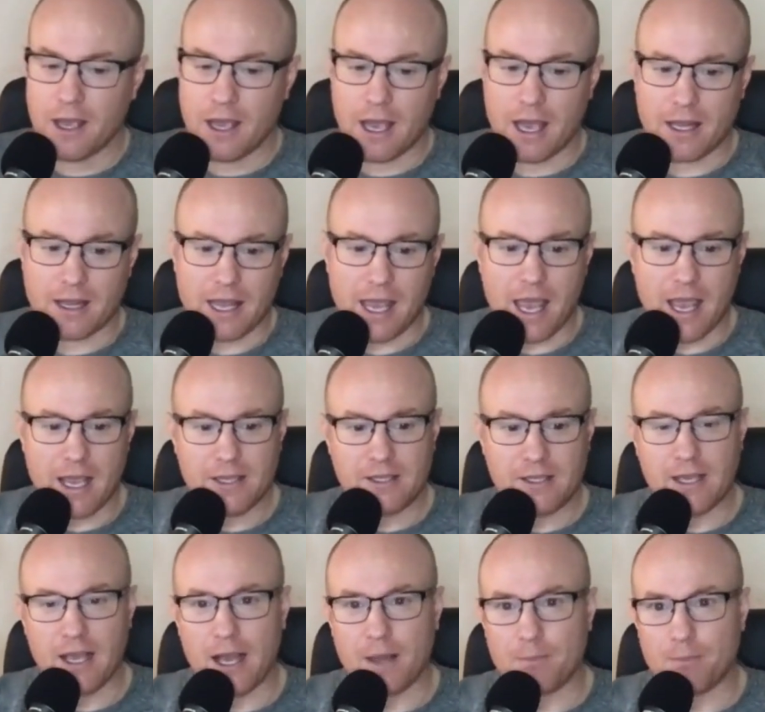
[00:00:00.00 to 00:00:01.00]
and the
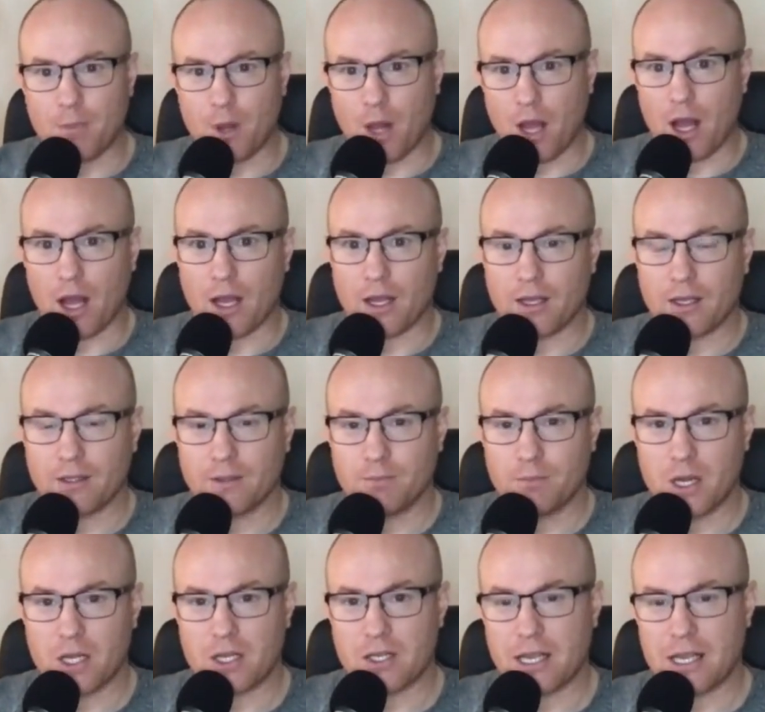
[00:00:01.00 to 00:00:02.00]
ASEAN bloc,
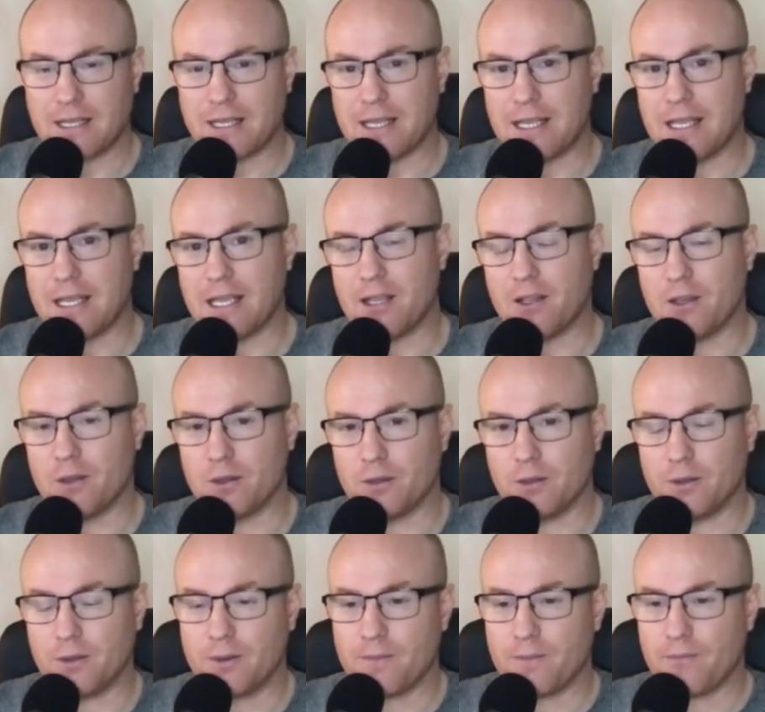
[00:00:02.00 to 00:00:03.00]
much like the EU,